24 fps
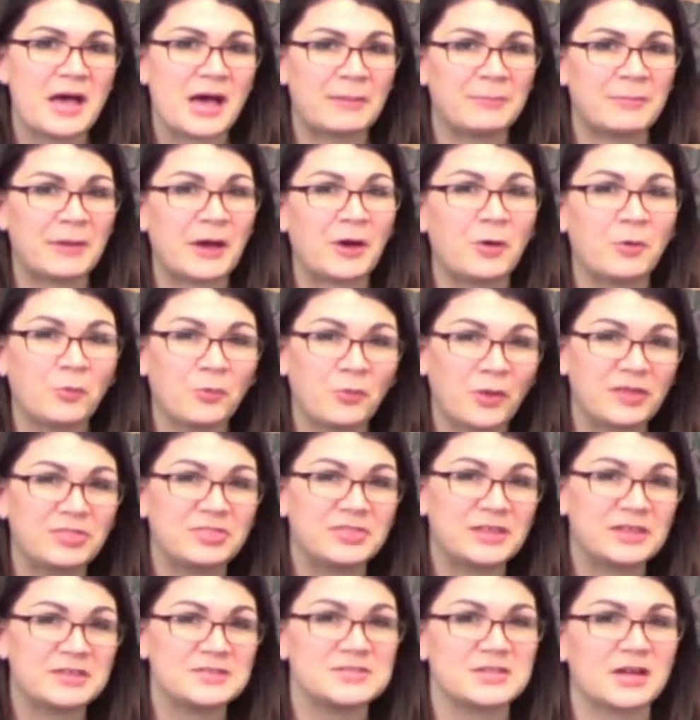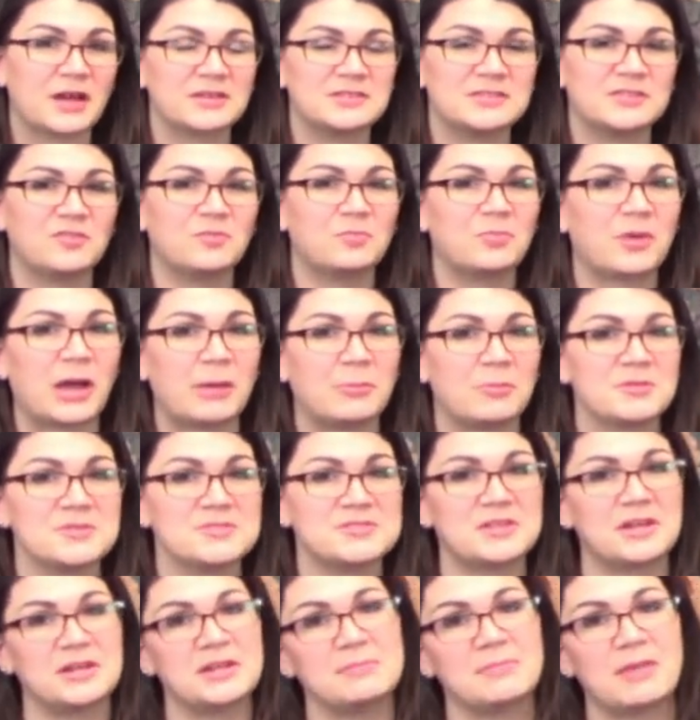about what the inductive Bible
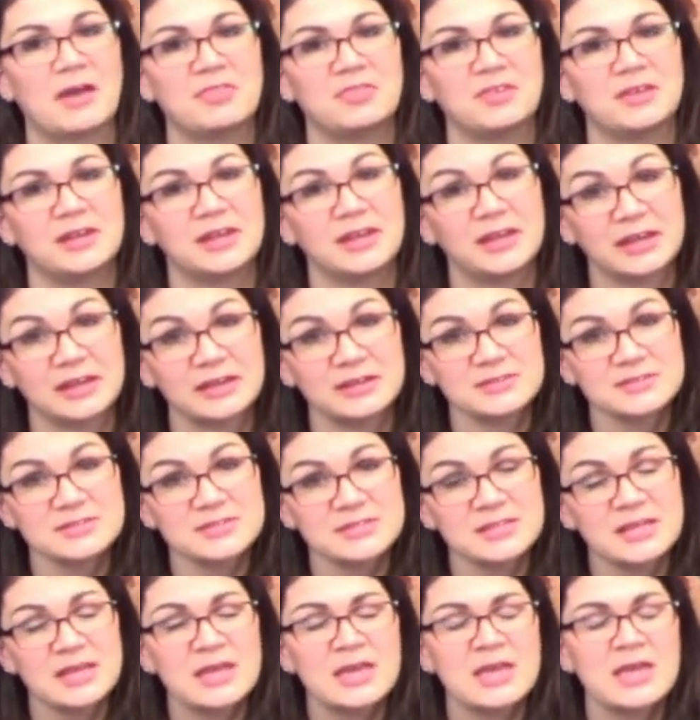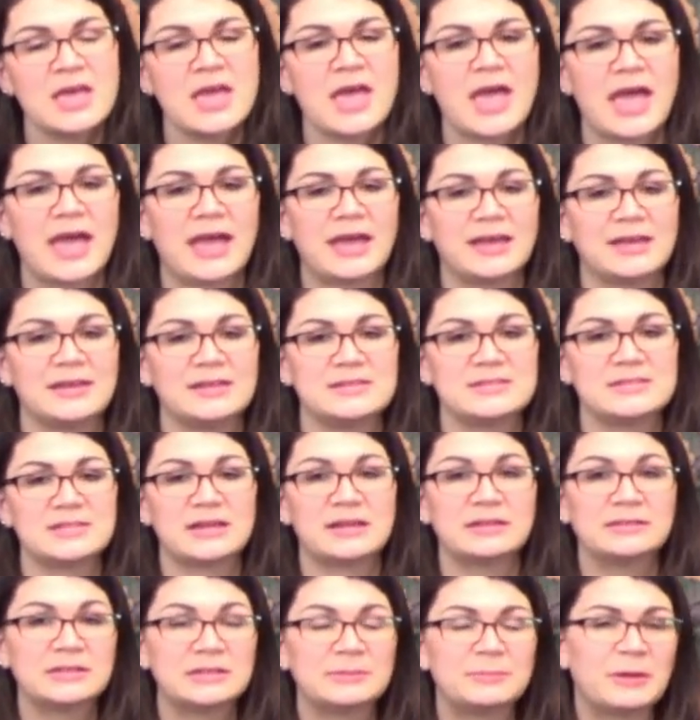study method is, and a
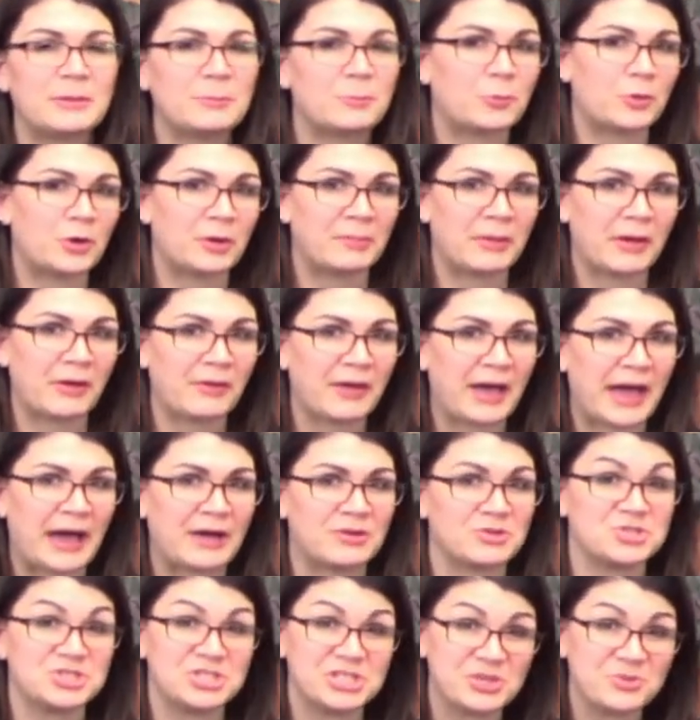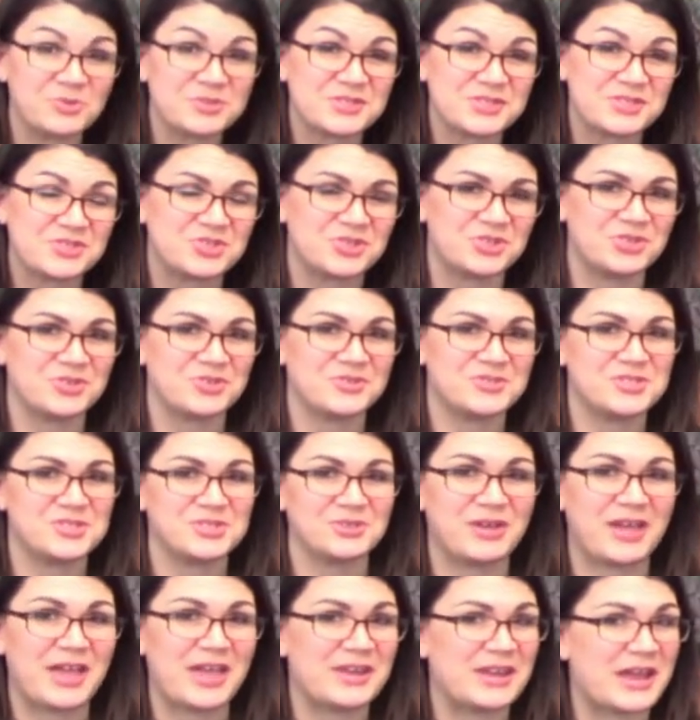little bit more about how she was introduced to
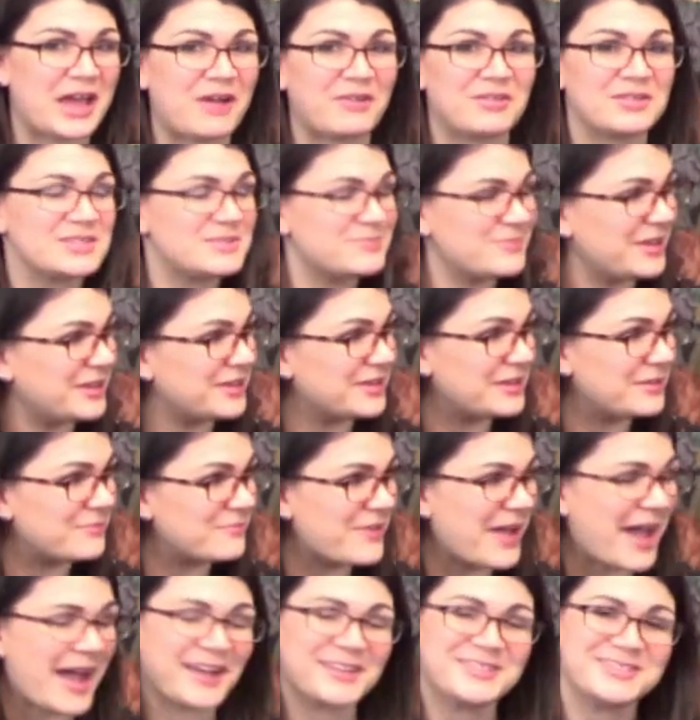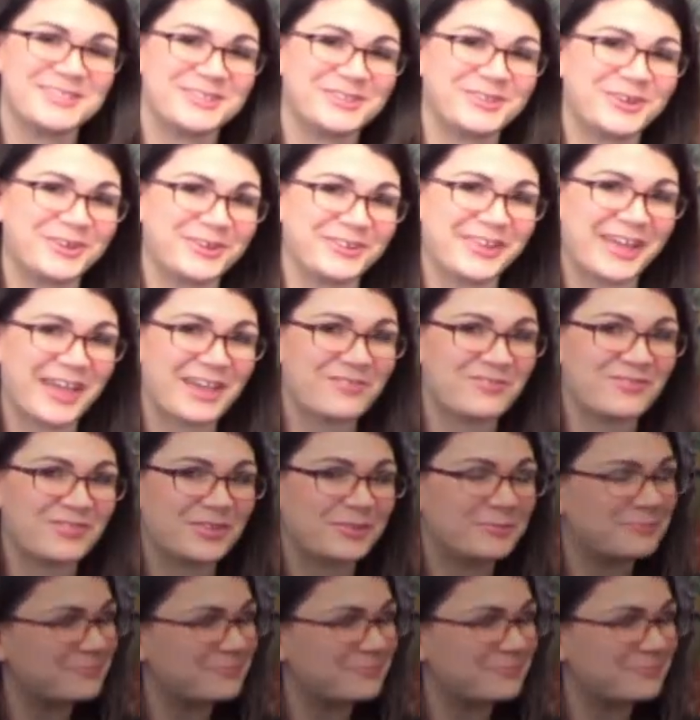it and how it's made an impact in her life.